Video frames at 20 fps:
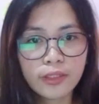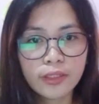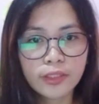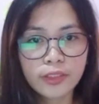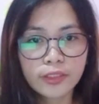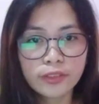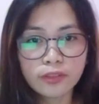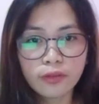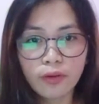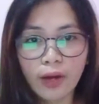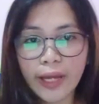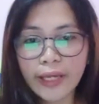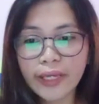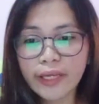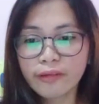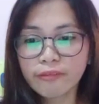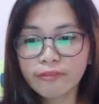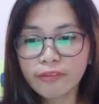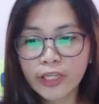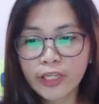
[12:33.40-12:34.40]
So I
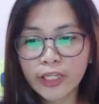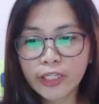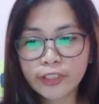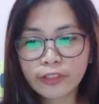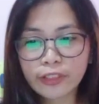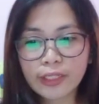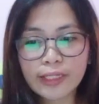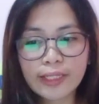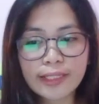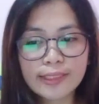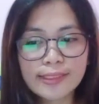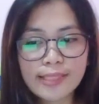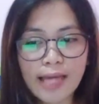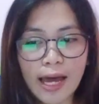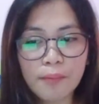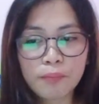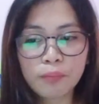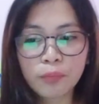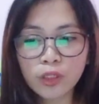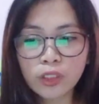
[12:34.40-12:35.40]
have here an
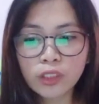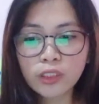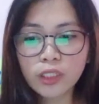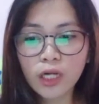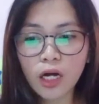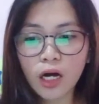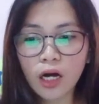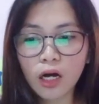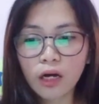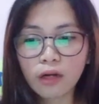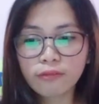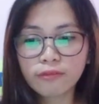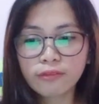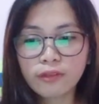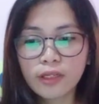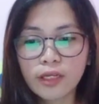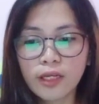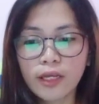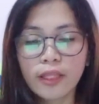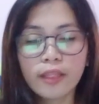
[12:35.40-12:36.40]
example of
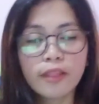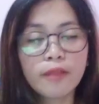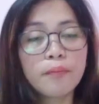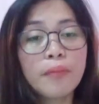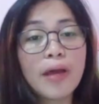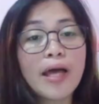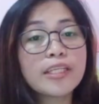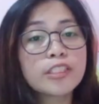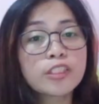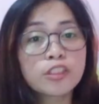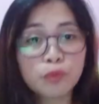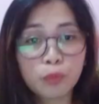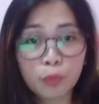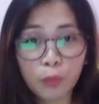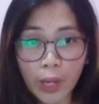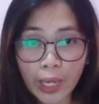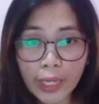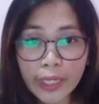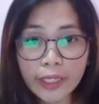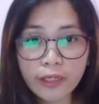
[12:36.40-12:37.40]
the best
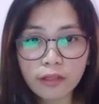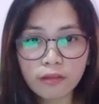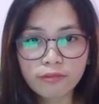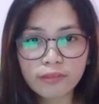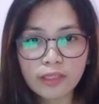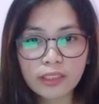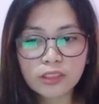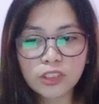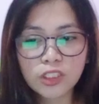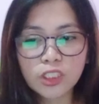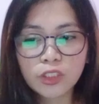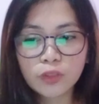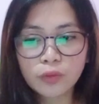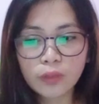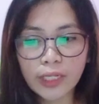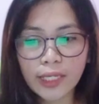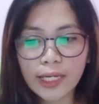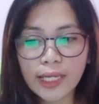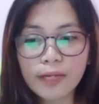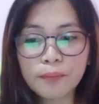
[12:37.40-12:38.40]
way of
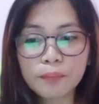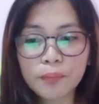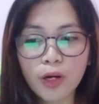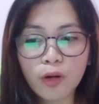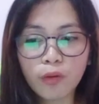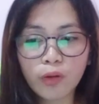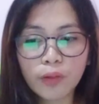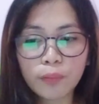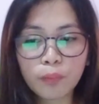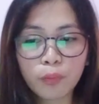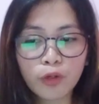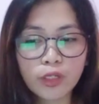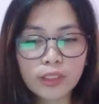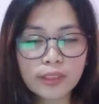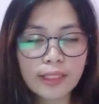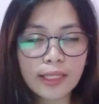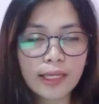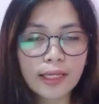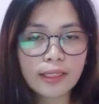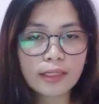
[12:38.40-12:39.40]
integrating PowerPoint
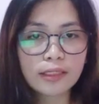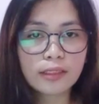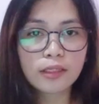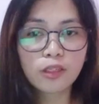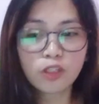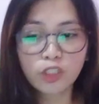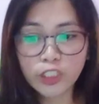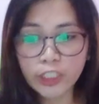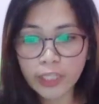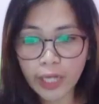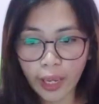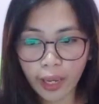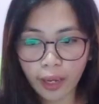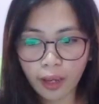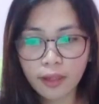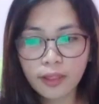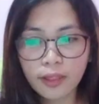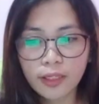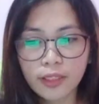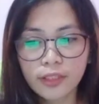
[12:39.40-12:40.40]
in learning.
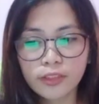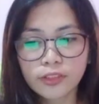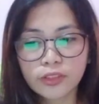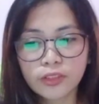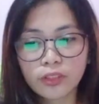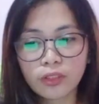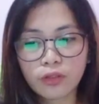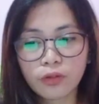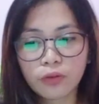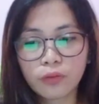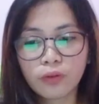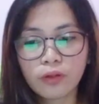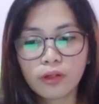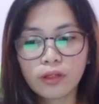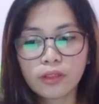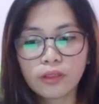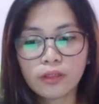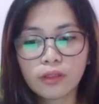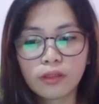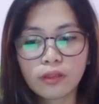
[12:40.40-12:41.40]
So
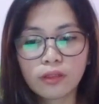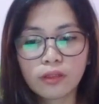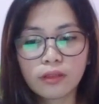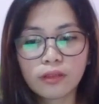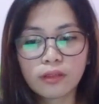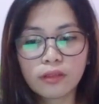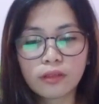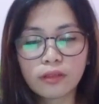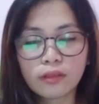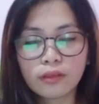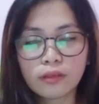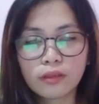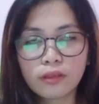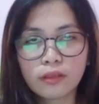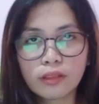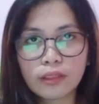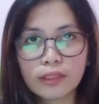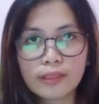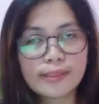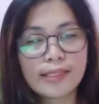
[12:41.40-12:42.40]

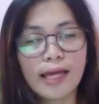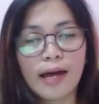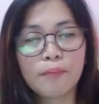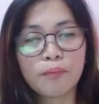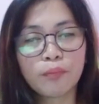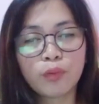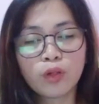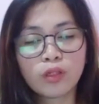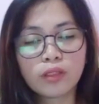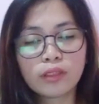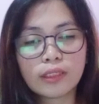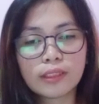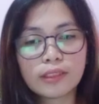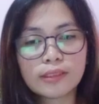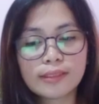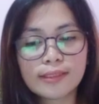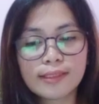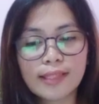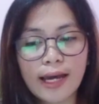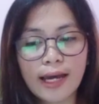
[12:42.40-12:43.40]
example
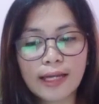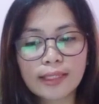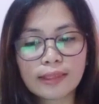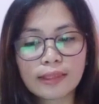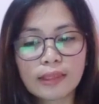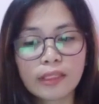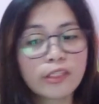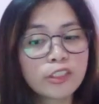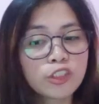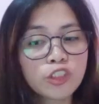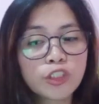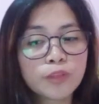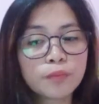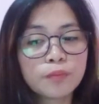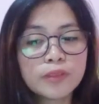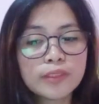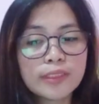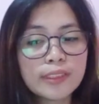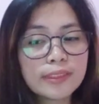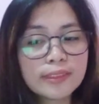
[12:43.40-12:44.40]
is that lecture
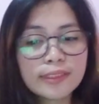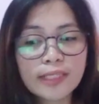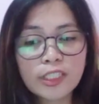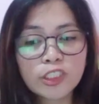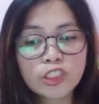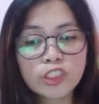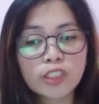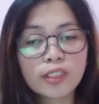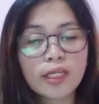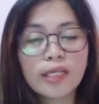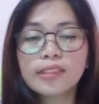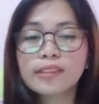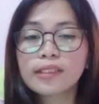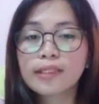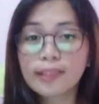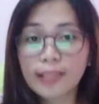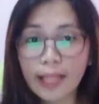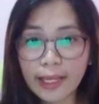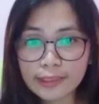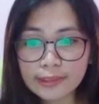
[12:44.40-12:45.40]
presentation and
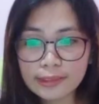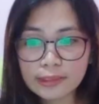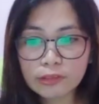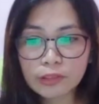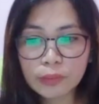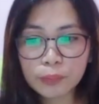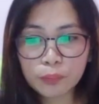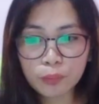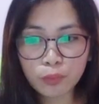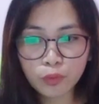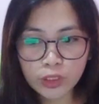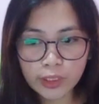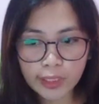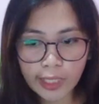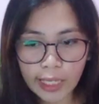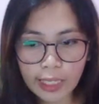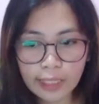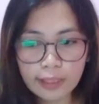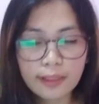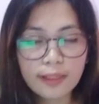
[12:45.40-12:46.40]
class
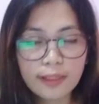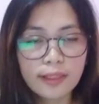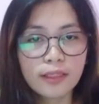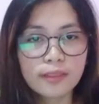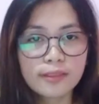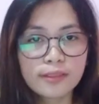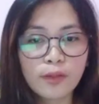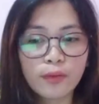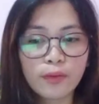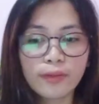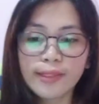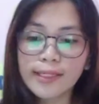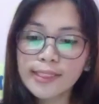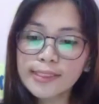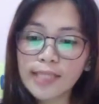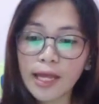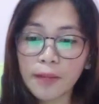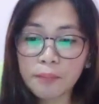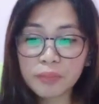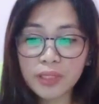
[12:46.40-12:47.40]
reporting. So this
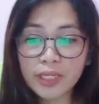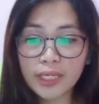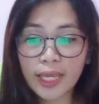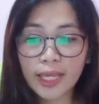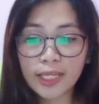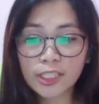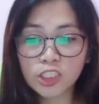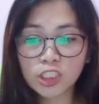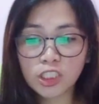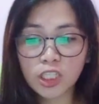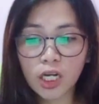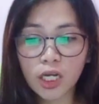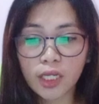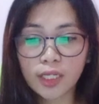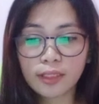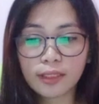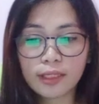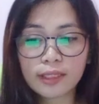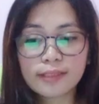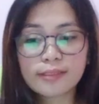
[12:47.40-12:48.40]

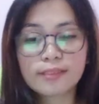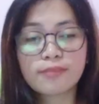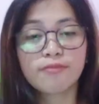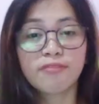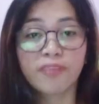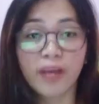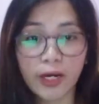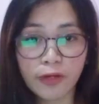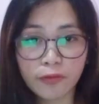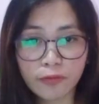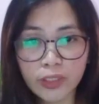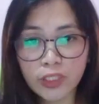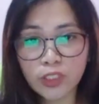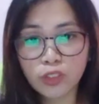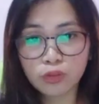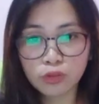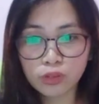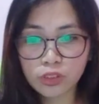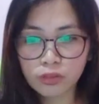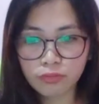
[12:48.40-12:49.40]
application is very
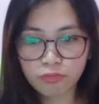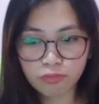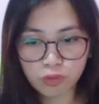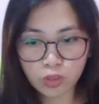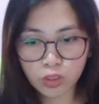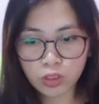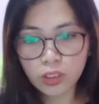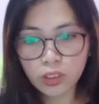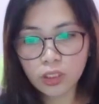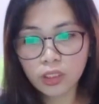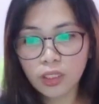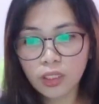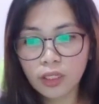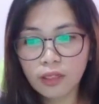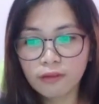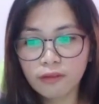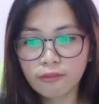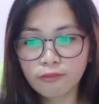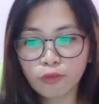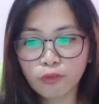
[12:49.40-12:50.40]
useful
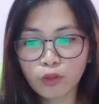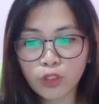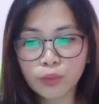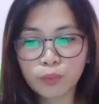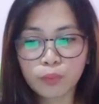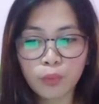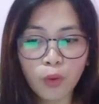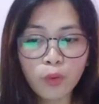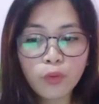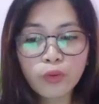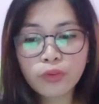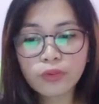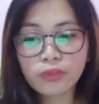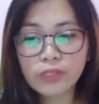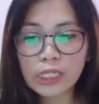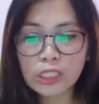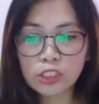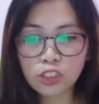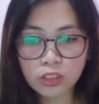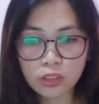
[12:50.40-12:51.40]
for both
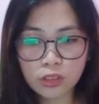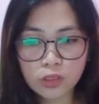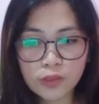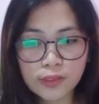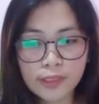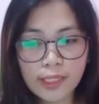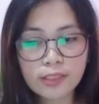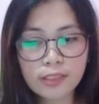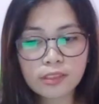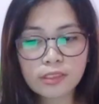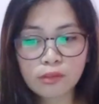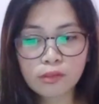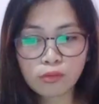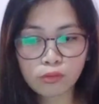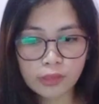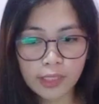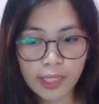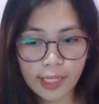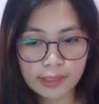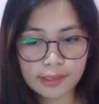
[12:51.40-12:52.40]
teachers and
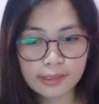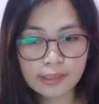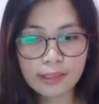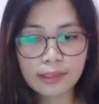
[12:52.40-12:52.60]
students.